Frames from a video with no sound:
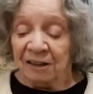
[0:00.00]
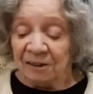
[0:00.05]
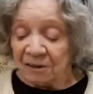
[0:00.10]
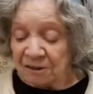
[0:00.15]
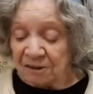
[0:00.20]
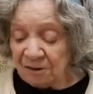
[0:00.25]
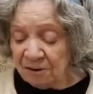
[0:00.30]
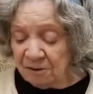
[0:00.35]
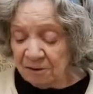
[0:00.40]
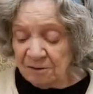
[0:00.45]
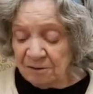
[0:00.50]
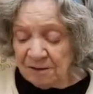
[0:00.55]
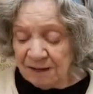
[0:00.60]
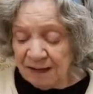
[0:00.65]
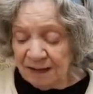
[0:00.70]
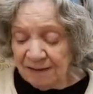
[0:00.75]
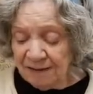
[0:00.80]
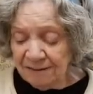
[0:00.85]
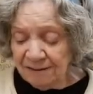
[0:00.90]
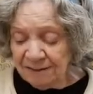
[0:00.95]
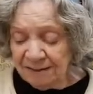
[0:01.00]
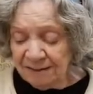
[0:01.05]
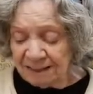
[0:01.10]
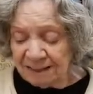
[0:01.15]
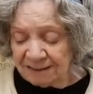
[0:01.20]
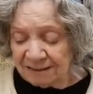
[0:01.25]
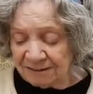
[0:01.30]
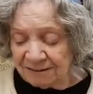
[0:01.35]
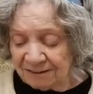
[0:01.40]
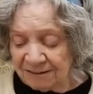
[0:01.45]
Good old
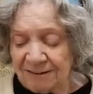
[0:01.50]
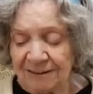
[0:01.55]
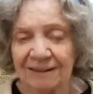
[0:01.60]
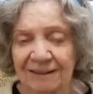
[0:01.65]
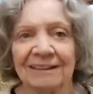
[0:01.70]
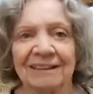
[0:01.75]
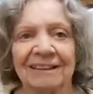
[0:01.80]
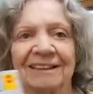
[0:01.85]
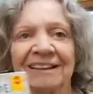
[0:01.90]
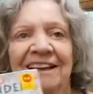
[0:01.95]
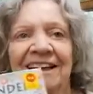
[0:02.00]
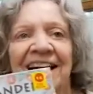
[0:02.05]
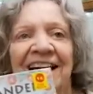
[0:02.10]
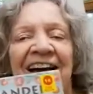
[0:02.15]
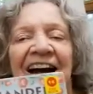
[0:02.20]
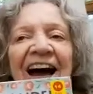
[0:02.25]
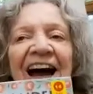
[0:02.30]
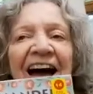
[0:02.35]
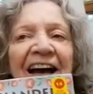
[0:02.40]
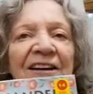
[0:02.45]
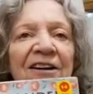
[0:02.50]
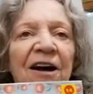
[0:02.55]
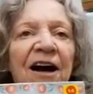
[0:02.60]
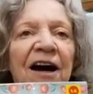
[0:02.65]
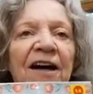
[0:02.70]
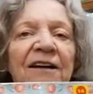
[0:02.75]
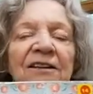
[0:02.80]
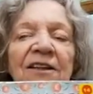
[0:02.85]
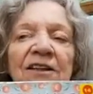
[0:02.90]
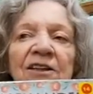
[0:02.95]
Alexander.
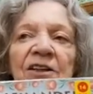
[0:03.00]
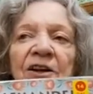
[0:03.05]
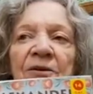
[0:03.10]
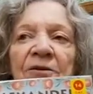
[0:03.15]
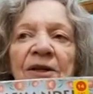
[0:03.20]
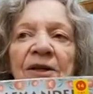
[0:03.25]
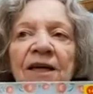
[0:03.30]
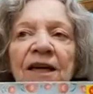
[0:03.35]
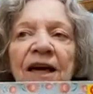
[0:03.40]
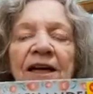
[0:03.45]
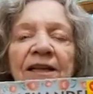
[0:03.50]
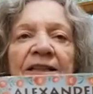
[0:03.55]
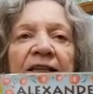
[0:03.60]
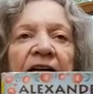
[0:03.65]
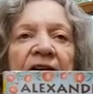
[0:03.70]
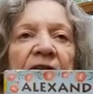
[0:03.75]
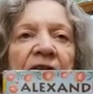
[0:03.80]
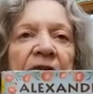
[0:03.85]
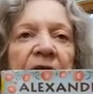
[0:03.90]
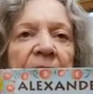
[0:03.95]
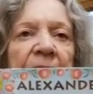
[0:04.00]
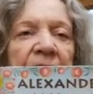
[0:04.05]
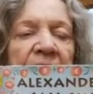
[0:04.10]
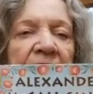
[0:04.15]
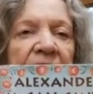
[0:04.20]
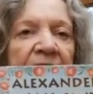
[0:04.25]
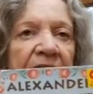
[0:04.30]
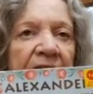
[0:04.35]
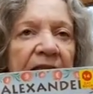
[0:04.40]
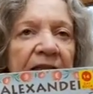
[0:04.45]
I know he has other books
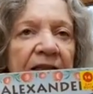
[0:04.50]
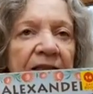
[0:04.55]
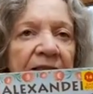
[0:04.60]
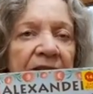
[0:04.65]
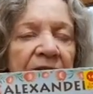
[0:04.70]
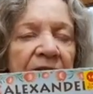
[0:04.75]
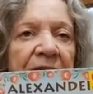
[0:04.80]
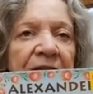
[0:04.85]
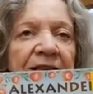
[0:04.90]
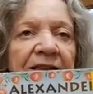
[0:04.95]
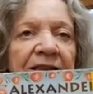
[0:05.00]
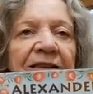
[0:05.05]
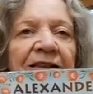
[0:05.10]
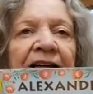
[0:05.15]
that he has written,